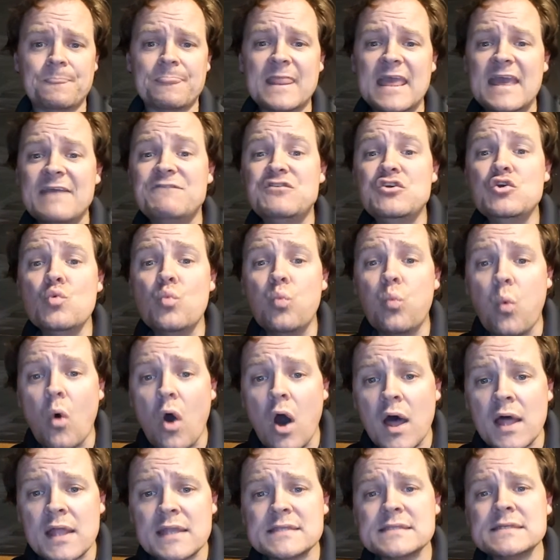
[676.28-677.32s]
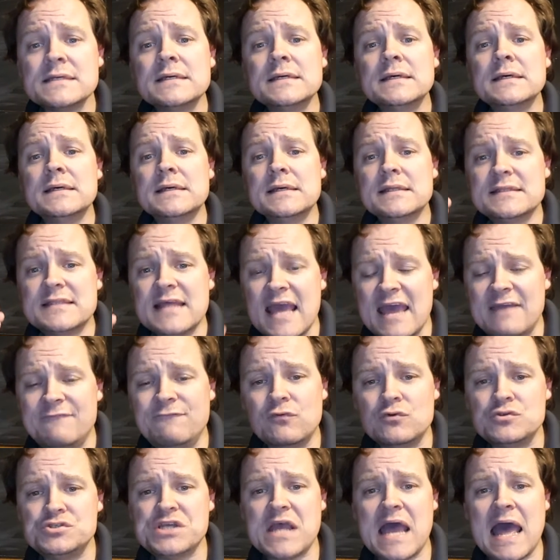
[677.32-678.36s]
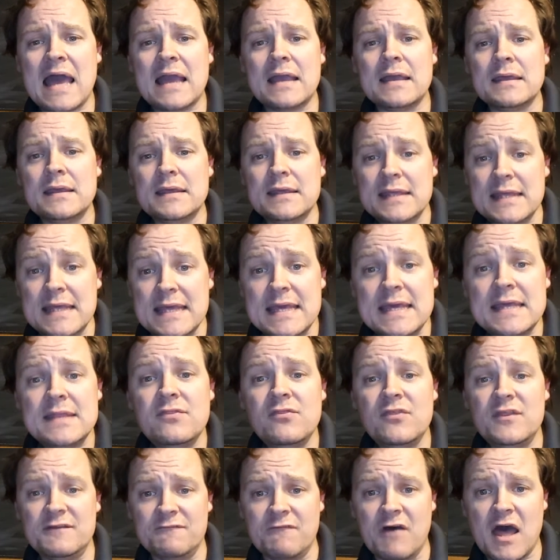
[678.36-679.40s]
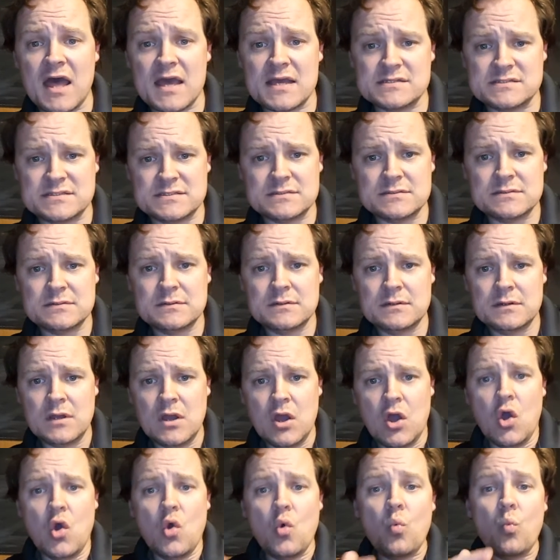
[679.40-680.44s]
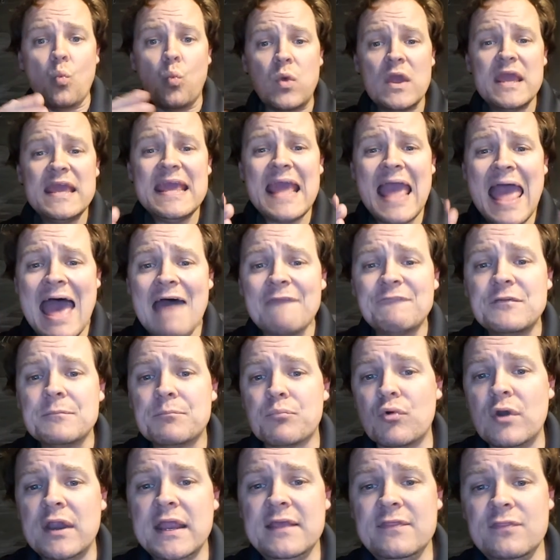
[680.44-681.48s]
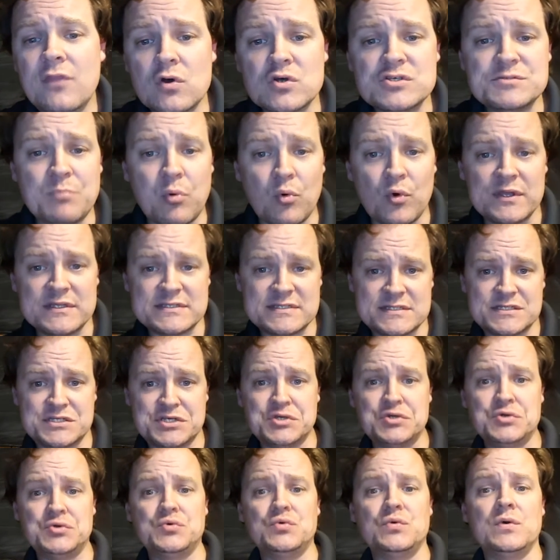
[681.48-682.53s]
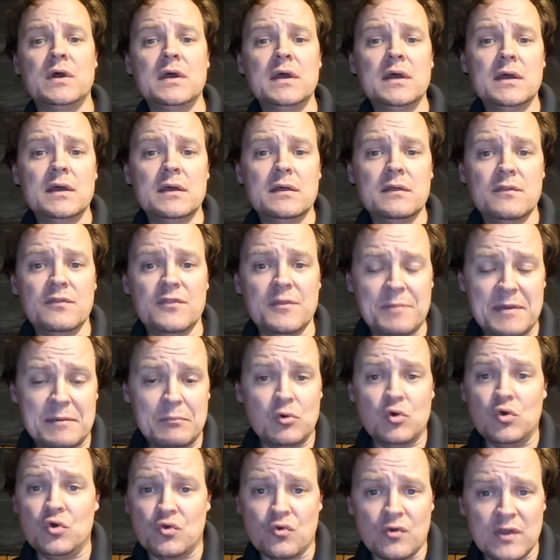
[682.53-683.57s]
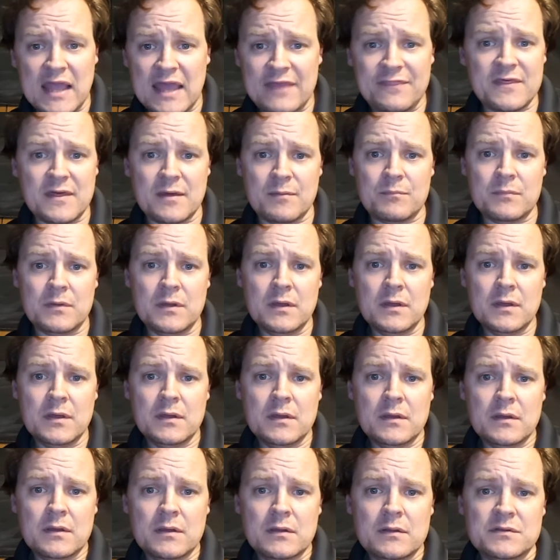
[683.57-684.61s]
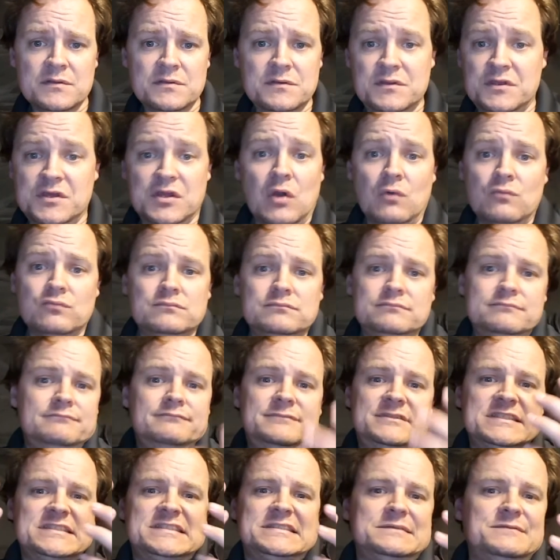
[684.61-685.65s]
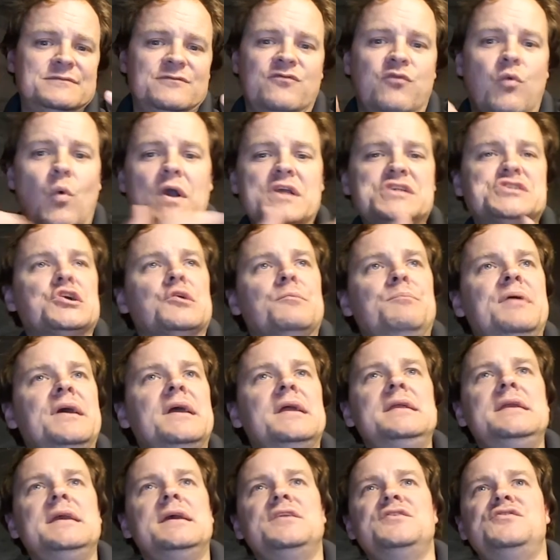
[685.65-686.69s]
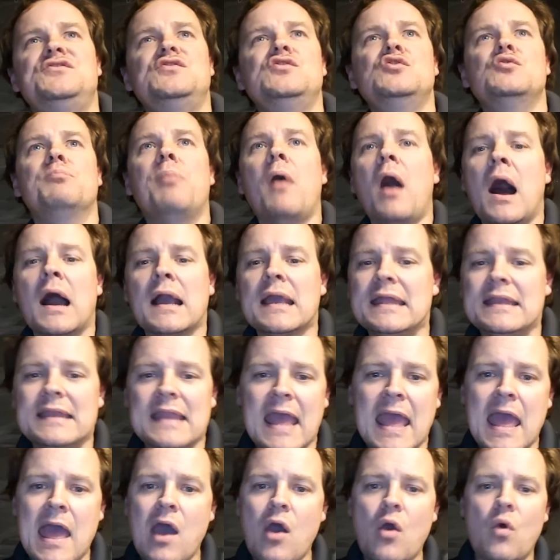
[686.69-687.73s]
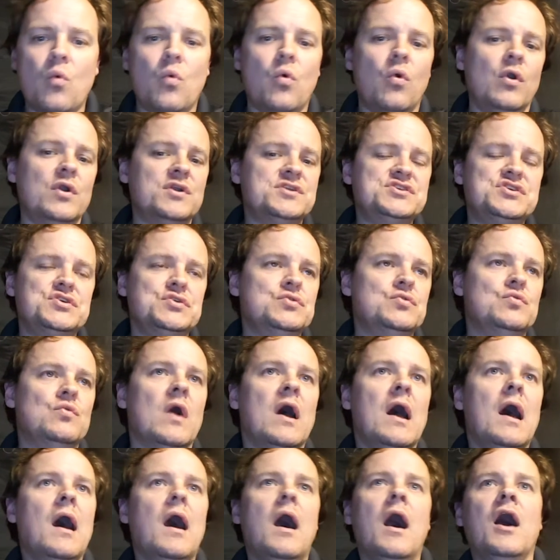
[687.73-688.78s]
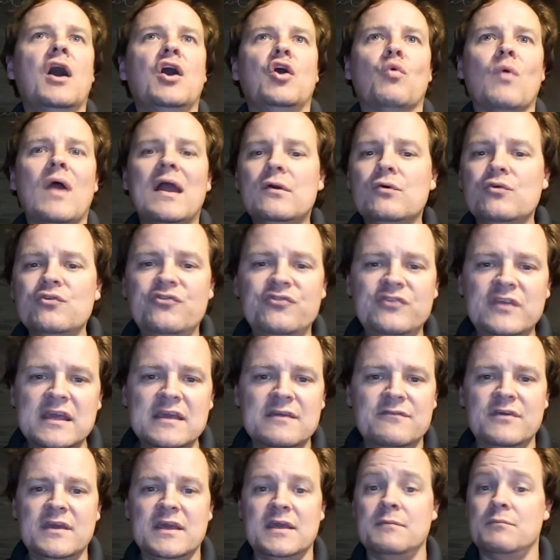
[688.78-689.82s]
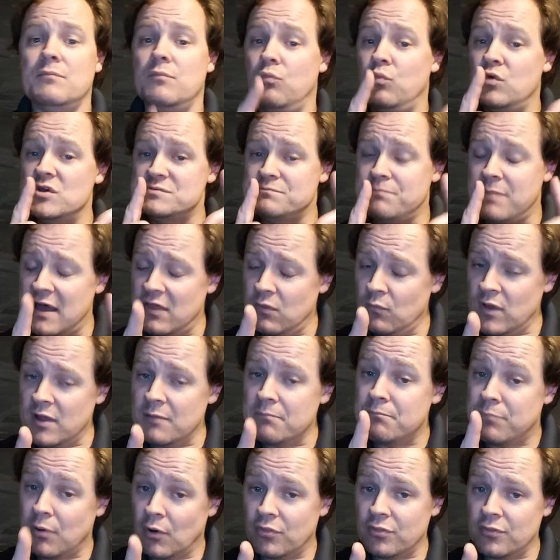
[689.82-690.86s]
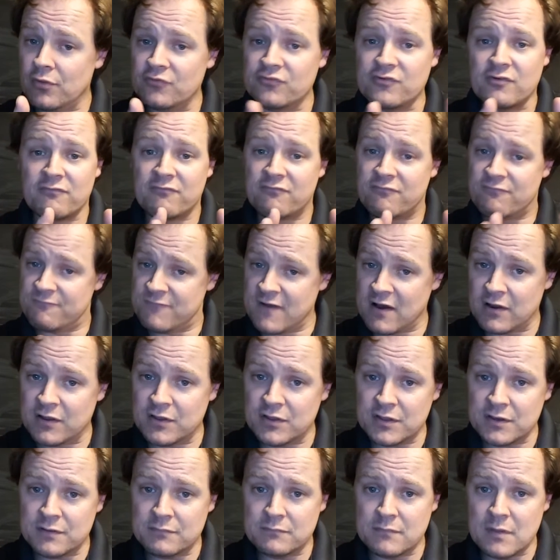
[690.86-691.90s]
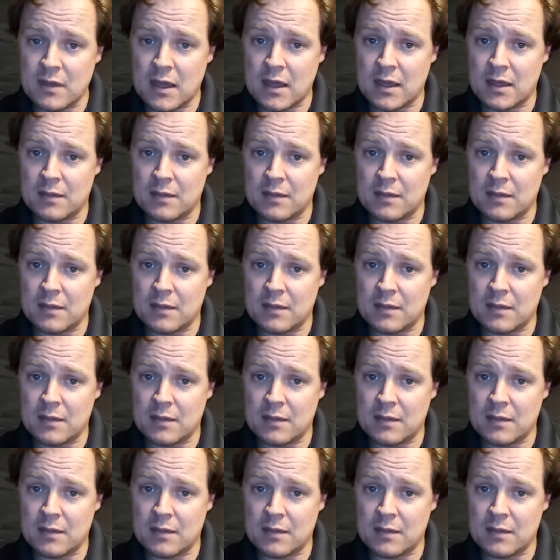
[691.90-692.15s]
If you want the headphone jack in the device, we have to bring those points to the people who create them. You don't just voice your opinion to Pocket Now or to Greggles TV, which, by the way, both of those are very good